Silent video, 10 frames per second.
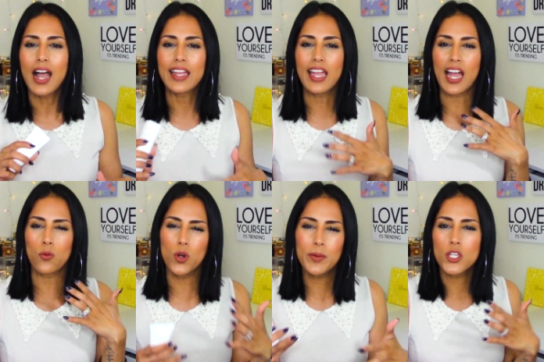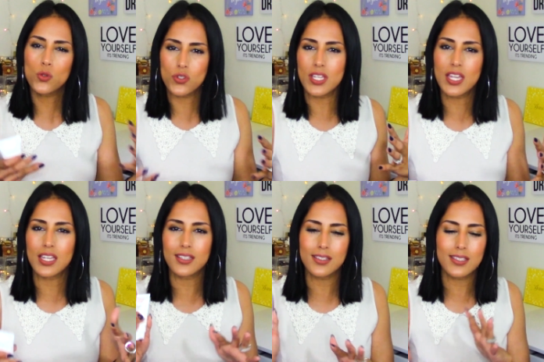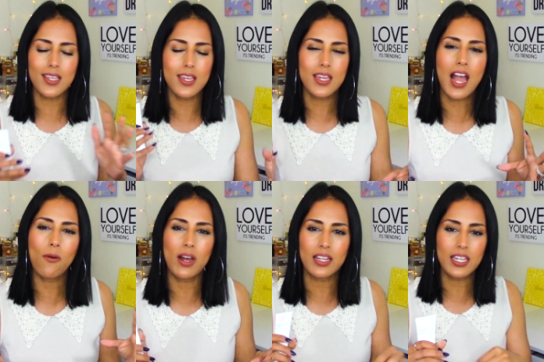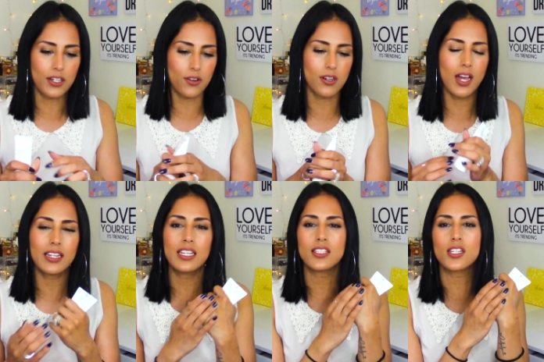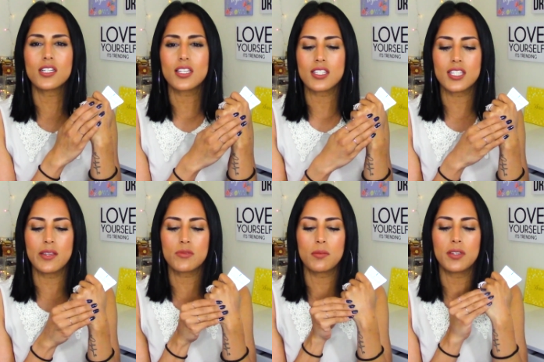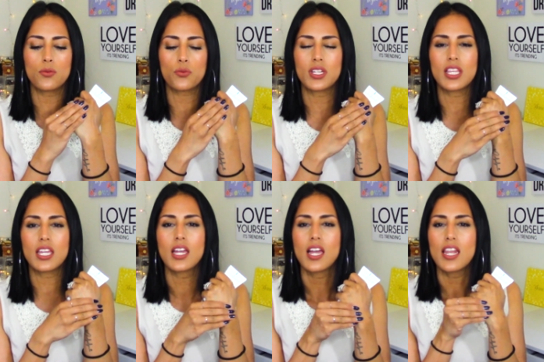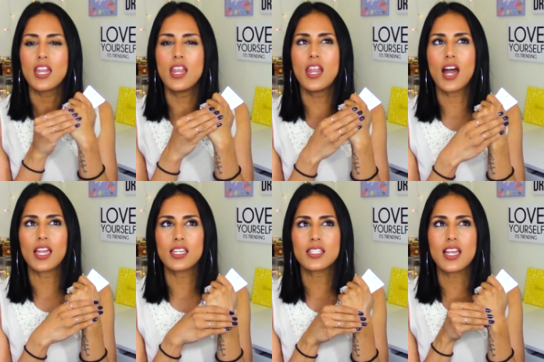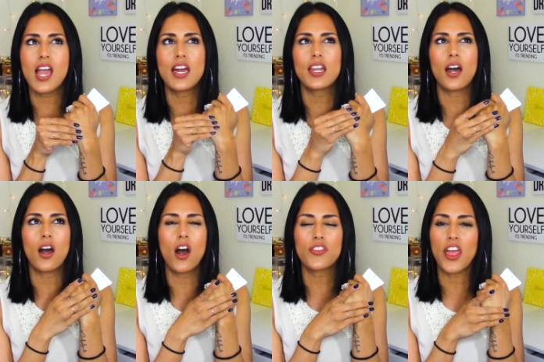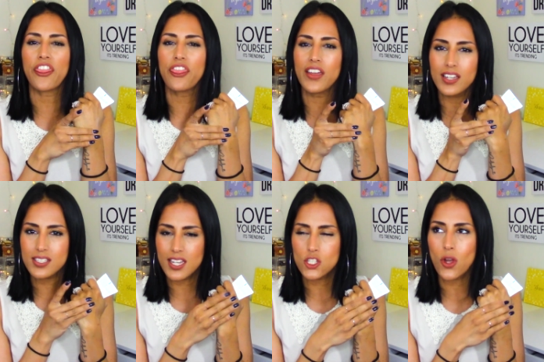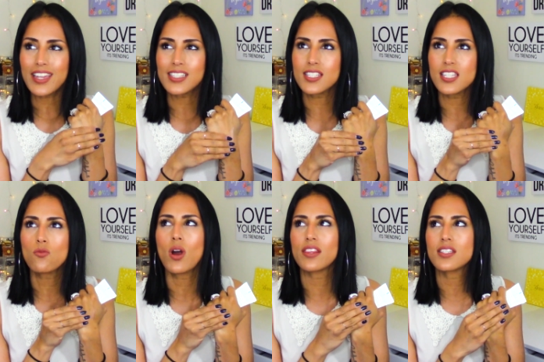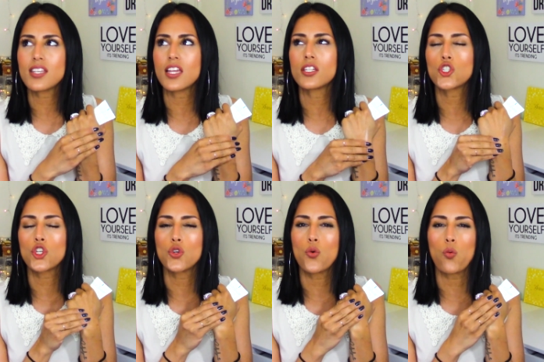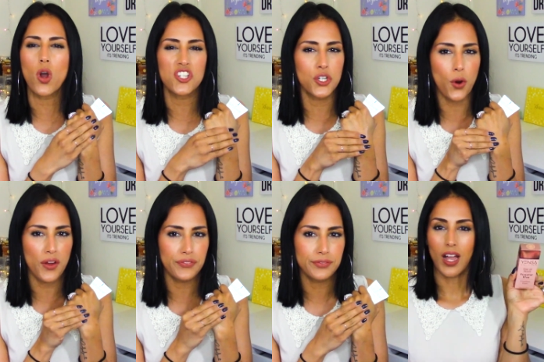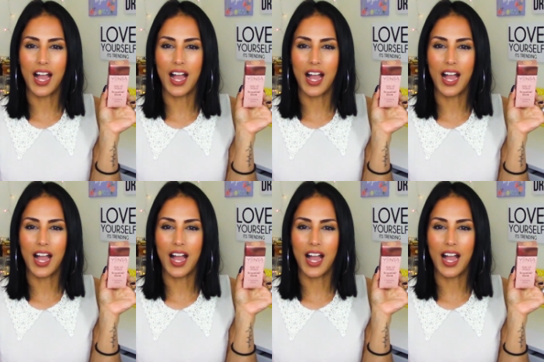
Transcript: I, I will be using it and seeing how I like it or not. It does seem to be really nice and on the thick side, so I can see why they say to wash it off.